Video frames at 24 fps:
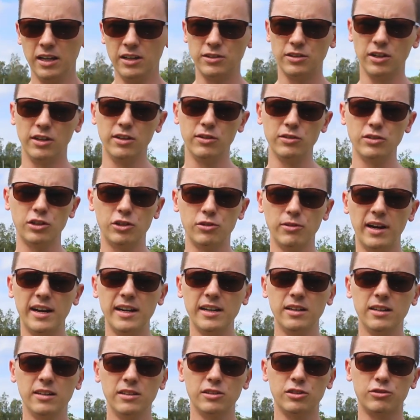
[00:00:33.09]
So there was a
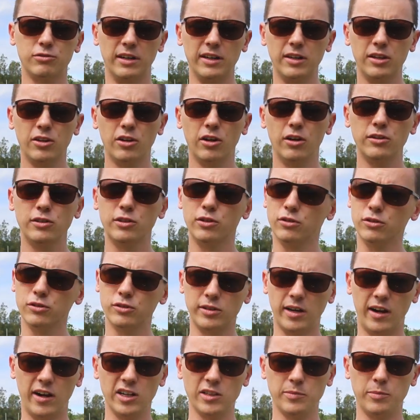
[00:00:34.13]
great strength coach called
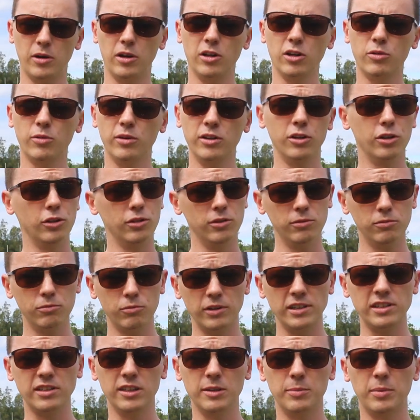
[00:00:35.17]
Charles Poliquin who
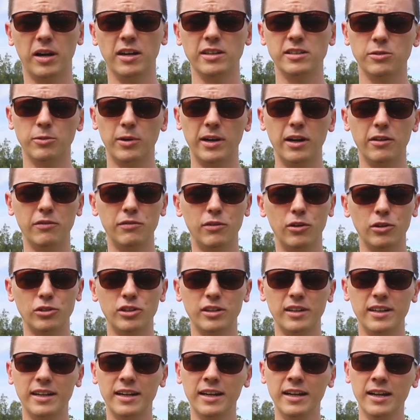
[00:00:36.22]
recently passed away,
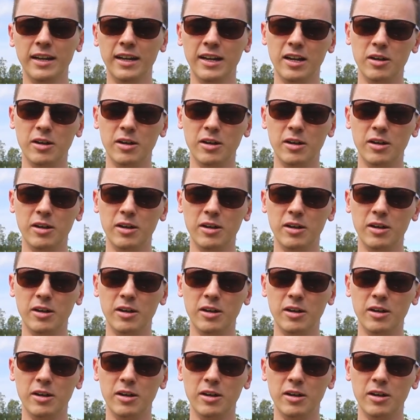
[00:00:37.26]
unfortunately,